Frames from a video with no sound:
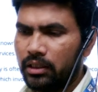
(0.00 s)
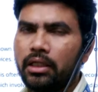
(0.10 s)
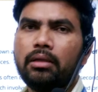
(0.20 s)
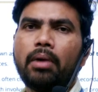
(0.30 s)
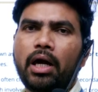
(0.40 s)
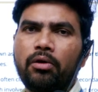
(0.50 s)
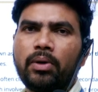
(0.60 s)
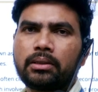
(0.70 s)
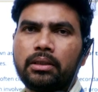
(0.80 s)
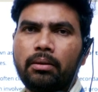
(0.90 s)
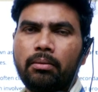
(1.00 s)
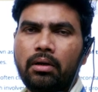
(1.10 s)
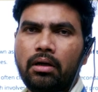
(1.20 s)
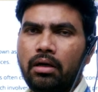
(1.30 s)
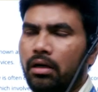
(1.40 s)
the manufacturing
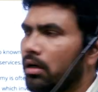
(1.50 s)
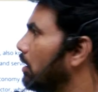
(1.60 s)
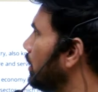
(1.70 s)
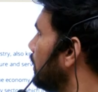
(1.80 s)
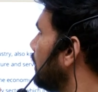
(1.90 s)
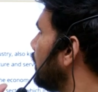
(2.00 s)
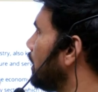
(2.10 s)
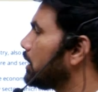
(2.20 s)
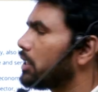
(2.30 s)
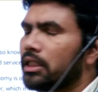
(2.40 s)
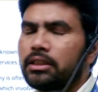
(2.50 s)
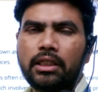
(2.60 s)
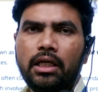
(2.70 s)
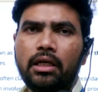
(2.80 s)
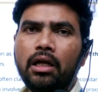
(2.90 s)
in the industrial
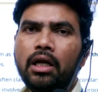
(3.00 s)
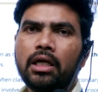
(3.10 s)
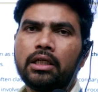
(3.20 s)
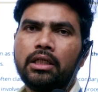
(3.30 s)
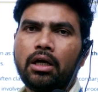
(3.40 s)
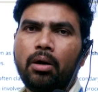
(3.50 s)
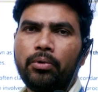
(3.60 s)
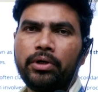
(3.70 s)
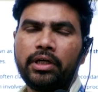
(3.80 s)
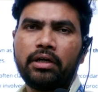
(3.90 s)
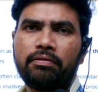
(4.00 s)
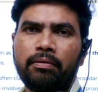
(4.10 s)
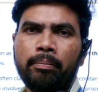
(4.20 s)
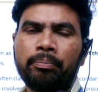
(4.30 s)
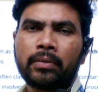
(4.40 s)
sector. The component of
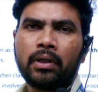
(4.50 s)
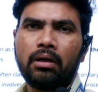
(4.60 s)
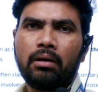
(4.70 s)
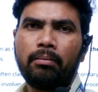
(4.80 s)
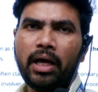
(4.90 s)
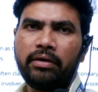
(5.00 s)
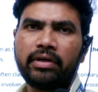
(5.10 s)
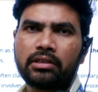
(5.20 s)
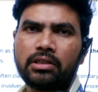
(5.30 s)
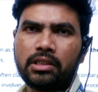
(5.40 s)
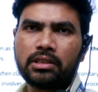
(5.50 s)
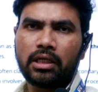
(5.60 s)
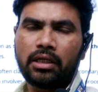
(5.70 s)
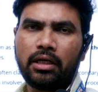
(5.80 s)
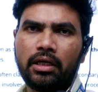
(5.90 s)
manufacturing
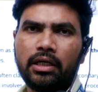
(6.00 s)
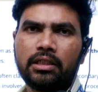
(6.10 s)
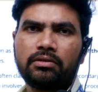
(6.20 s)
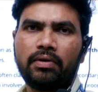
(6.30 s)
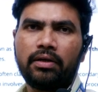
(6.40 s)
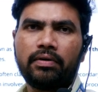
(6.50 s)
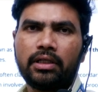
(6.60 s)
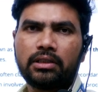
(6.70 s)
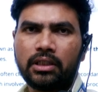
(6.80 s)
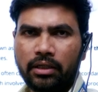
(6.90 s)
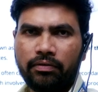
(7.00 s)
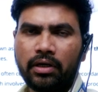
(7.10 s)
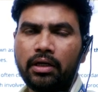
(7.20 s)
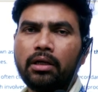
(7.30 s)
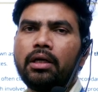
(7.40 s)
sector, it is very, very
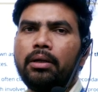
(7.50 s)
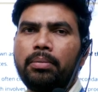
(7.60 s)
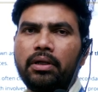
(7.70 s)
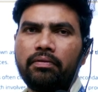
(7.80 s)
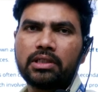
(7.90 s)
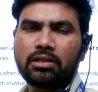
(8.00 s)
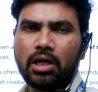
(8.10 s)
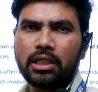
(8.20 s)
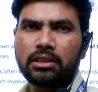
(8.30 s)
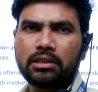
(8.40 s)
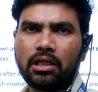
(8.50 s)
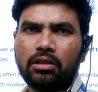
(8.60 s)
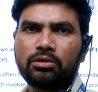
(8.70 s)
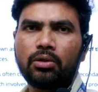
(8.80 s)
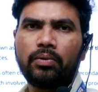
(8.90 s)
significant. In previous classes
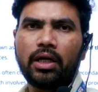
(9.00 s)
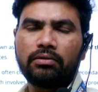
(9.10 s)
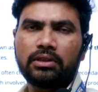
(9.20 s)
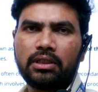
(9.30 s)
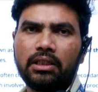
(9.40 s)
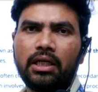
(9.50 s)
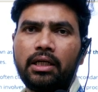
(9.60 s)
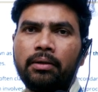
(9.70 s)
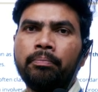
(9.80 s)
also we have seen that.